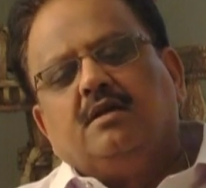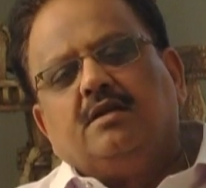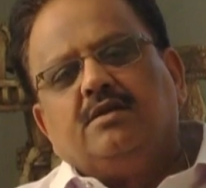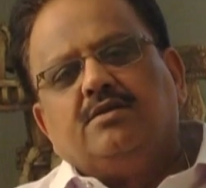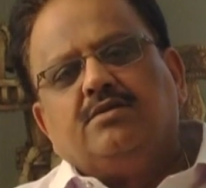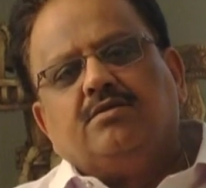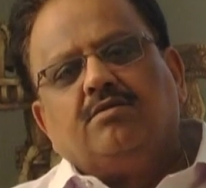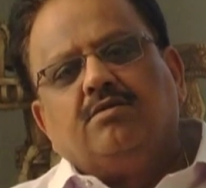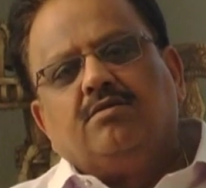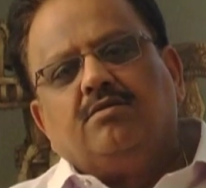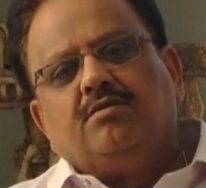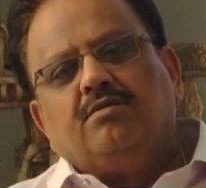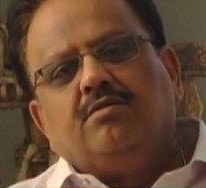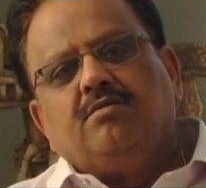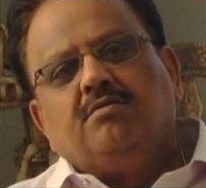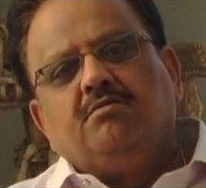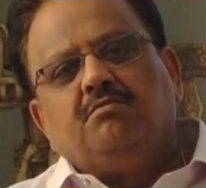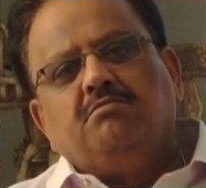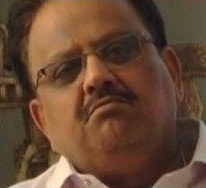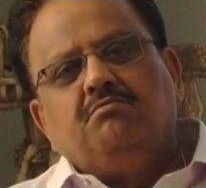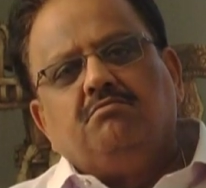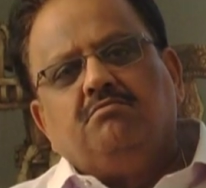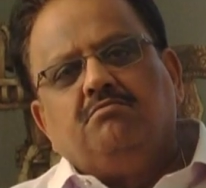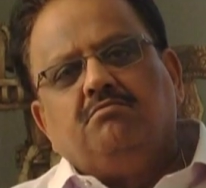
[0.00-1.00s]
So
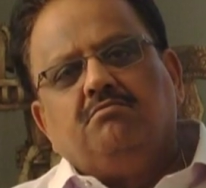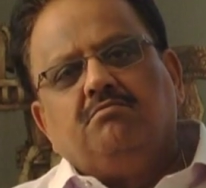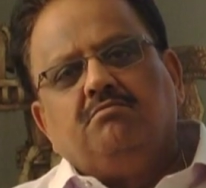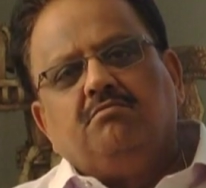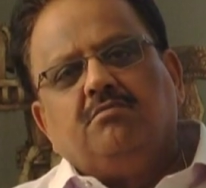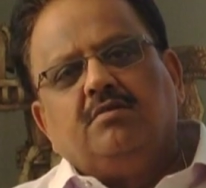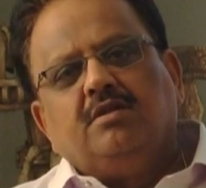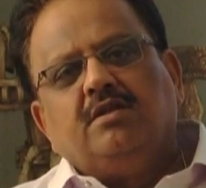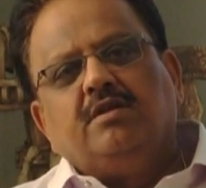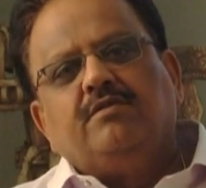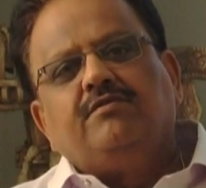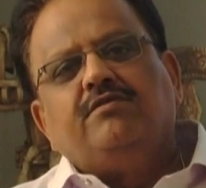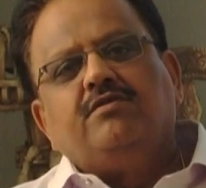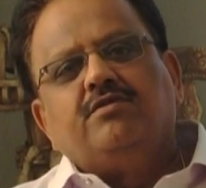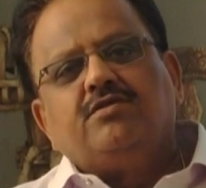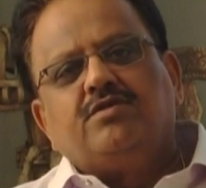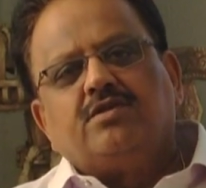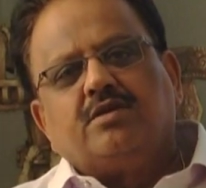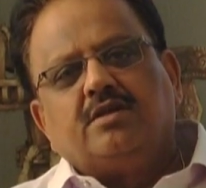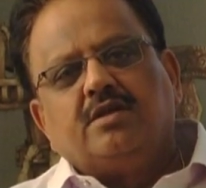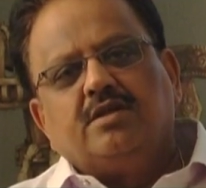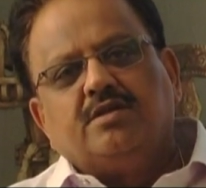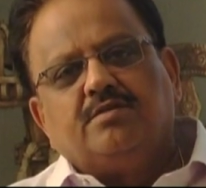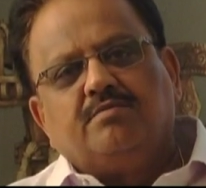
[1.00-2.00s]
the
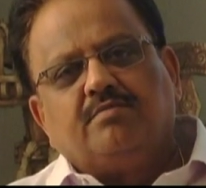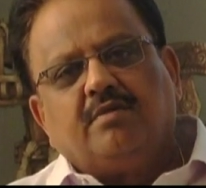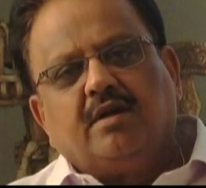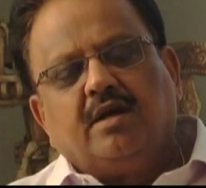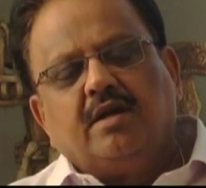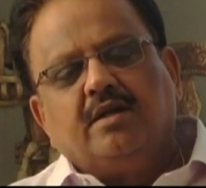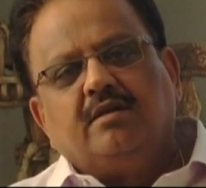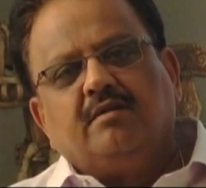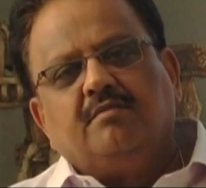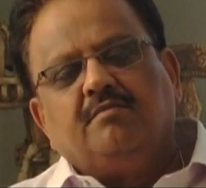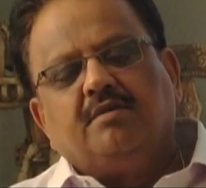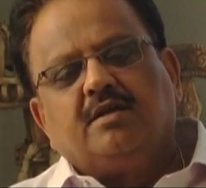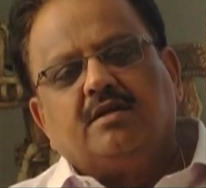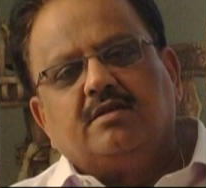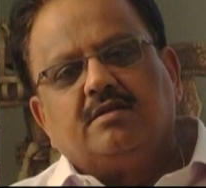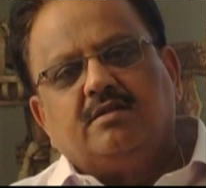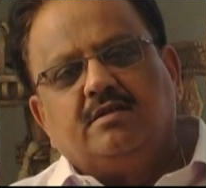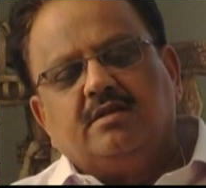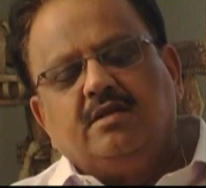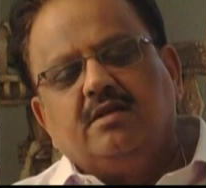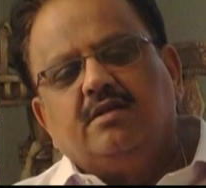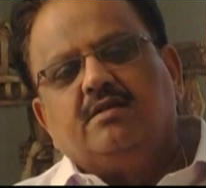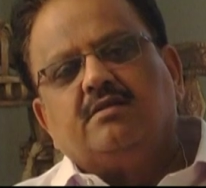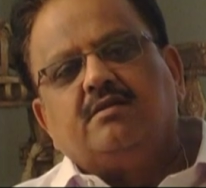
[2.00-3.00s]
future is bright, because
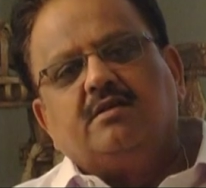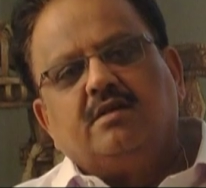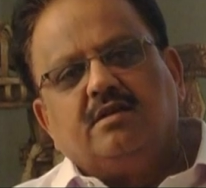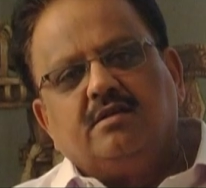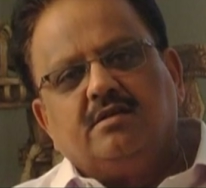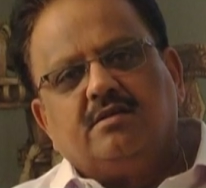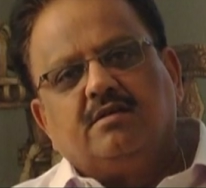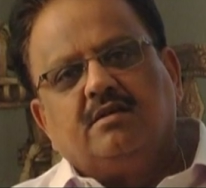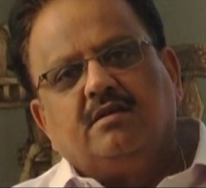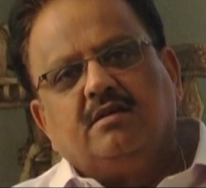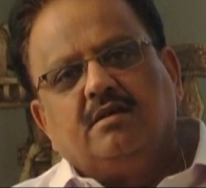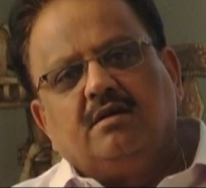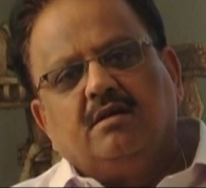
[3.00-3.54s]
these days